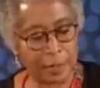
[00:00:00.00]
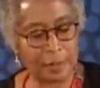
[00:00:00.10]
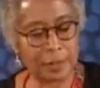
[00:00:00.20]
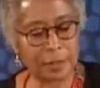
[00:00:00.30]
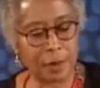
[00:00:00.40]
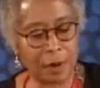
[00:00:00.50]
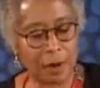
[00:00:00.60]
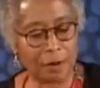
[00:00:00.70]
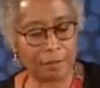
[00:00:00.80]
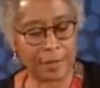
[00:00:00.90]
This is a
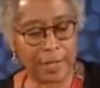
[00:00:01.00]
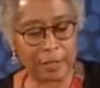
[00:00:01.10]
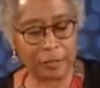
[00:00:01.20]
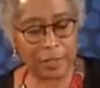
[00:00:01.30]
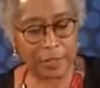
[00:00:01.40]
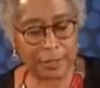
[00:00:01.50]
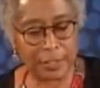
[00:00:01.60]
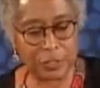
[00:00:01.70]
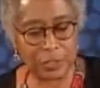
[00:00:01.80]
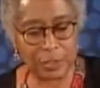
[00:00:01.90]
horrifying
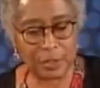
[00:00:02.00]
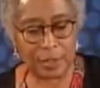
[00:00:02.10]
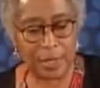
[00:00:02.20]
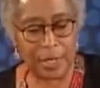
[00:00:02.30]
realization